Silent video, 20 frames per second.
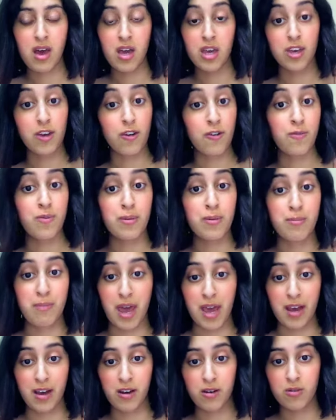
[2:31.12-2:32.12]
You've Been
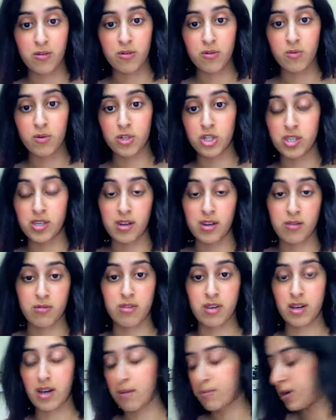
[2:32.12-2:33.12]
Mangoed, which is another thing I